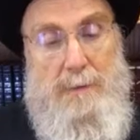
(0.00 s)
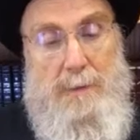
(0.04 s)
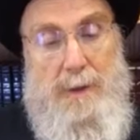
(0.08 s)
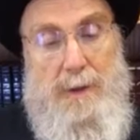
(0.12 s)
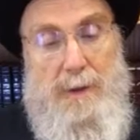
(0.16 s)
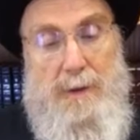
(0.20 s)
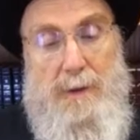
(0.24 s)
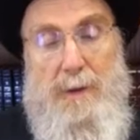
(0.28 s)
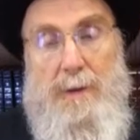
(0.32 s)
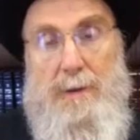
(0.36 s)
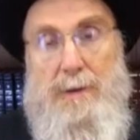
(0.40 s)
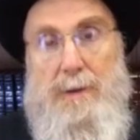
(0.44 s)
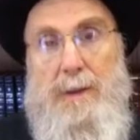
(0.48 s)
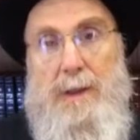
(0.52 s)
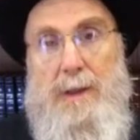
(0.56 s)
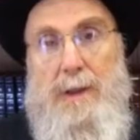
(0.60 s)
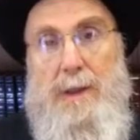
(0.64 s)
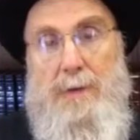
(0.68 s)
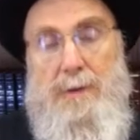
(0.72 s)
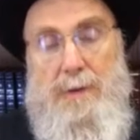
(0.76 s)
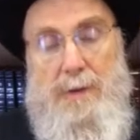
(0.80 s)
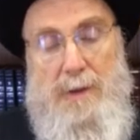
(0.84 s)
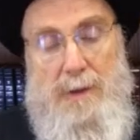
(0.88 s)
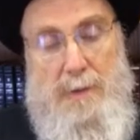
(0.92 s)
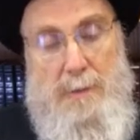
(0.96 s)
because he
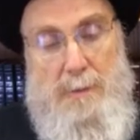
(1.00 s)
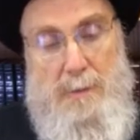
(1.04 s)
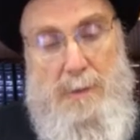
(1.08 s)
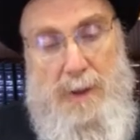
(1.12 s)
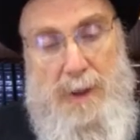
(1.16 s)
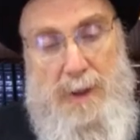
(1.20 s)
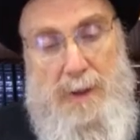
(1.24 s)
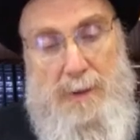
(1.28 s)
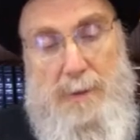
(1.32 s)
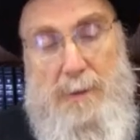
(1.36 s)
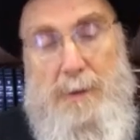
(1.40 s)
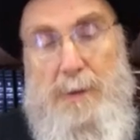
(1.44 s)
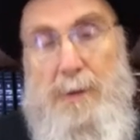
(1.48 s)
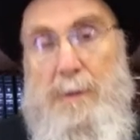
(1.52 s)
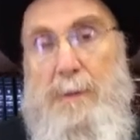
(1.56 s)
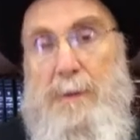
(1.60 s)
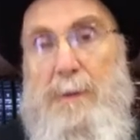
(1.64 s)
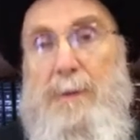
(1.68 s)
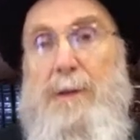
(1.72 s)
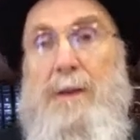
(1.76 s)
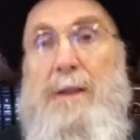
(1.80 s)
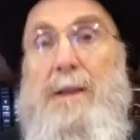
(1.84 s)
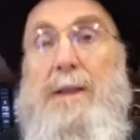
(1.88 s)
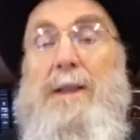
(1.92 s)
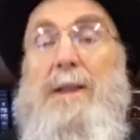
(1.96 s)
gives his bread to the
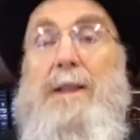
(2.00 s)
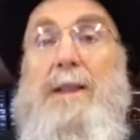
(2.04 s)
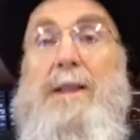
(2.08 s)
poor.